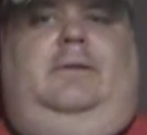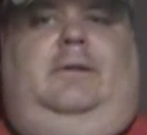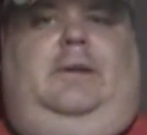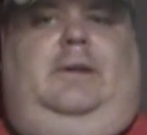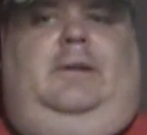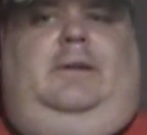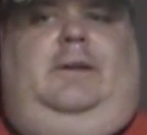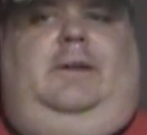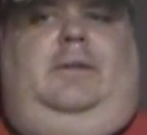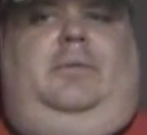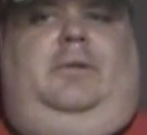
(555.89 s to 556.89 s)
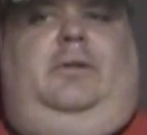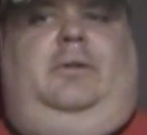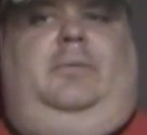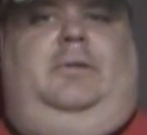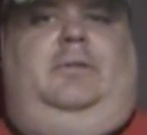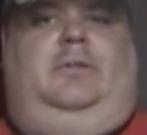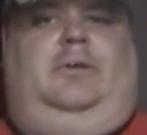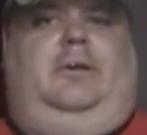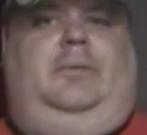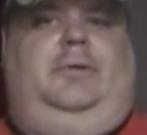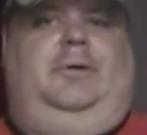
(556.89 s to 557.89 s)
he indicated Emil Heineman
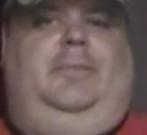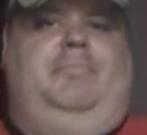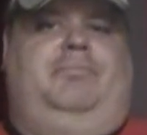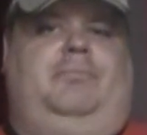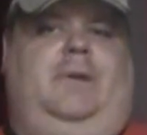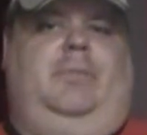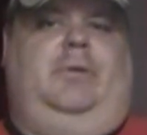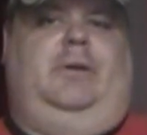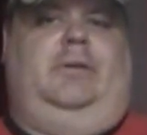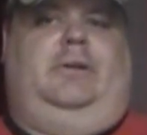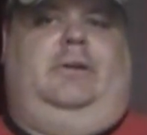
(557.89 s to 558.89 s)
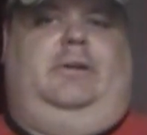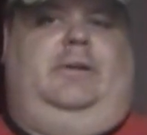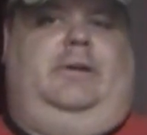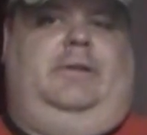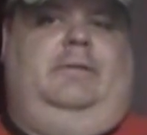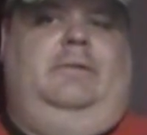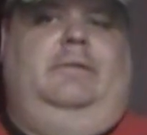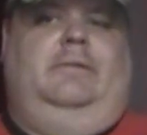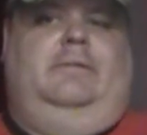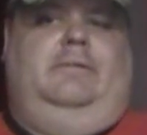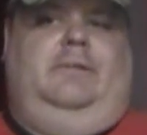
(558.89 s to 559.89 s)
talking about, maybe indicated that
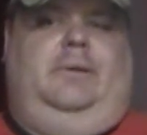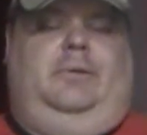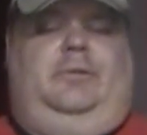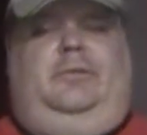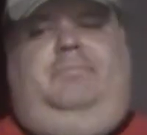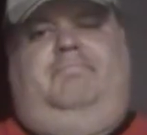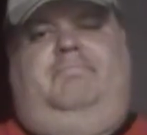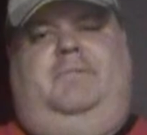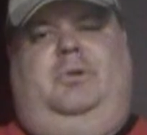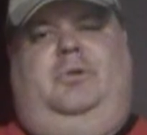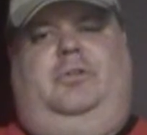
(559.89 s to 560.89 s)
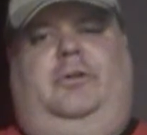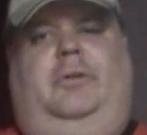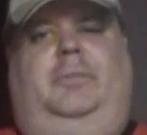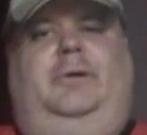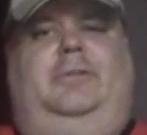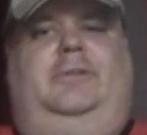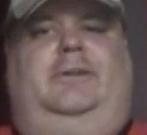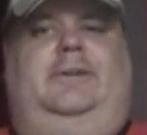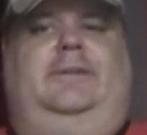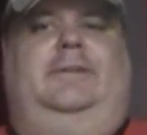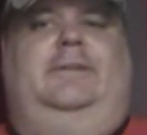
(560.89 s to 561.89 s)
he wasn't too sure about
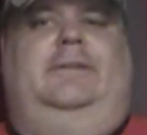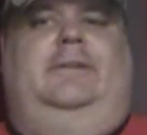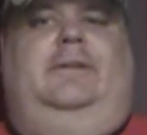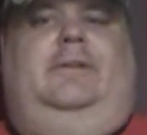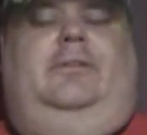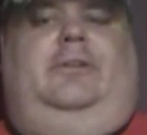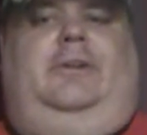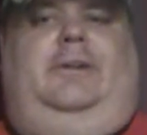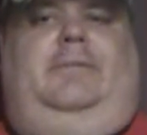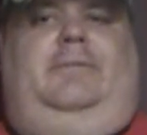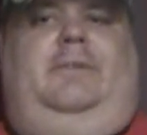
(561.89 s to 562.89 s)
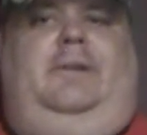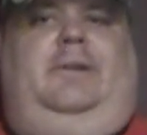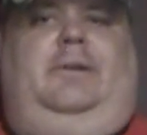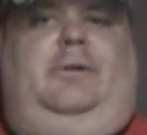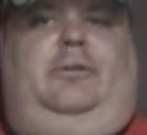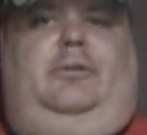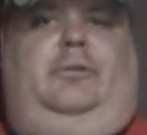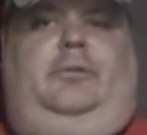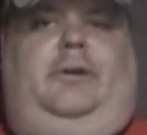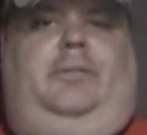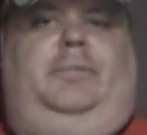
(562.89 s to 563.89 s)
uh, signing. And then of course those
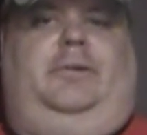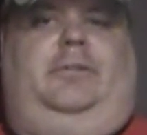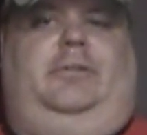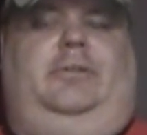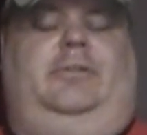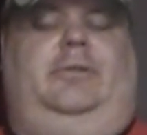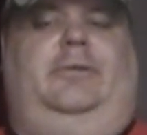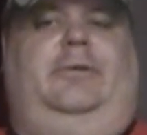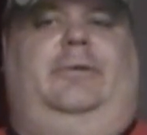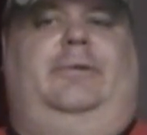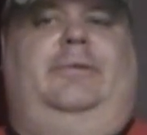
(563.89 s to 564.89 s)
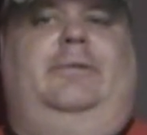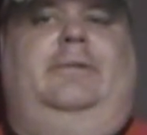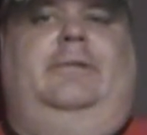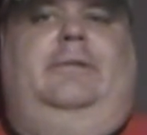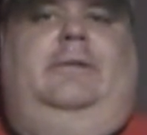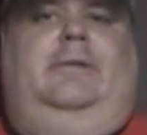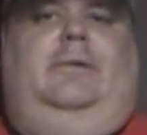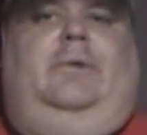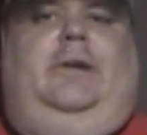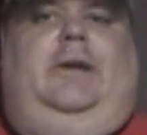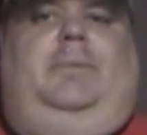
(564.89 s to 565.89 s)
draft picks, you just don't know
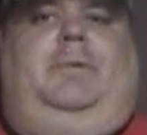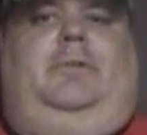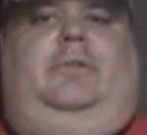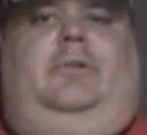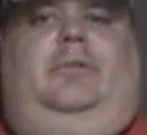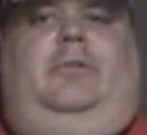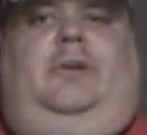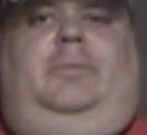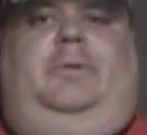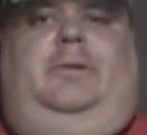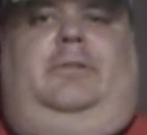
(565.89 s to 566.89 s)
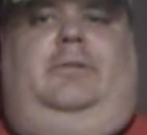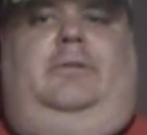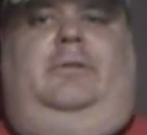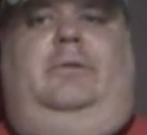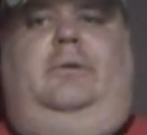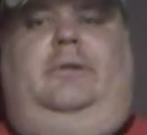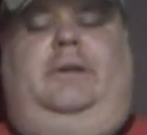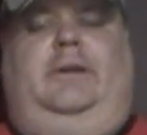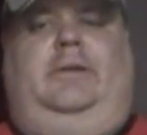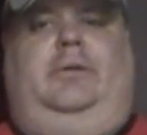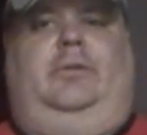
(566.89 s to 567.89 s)
what happens to those draft picks and what they
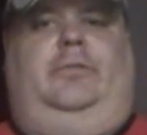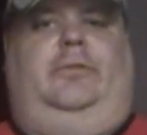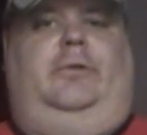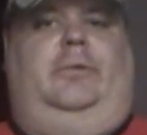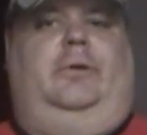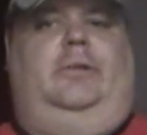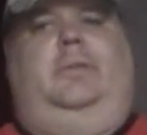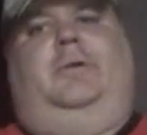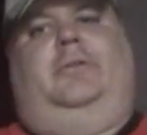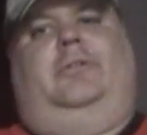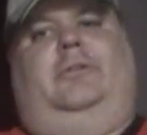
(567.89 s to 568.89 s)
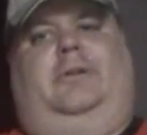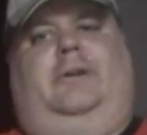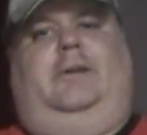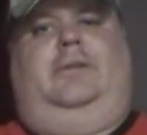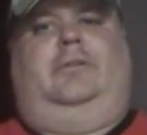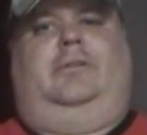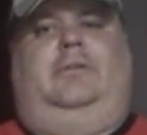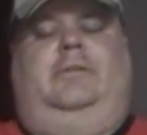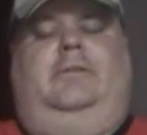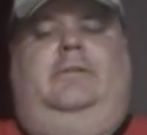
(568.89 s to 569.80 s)
get used for, or what the Montreal Canadiens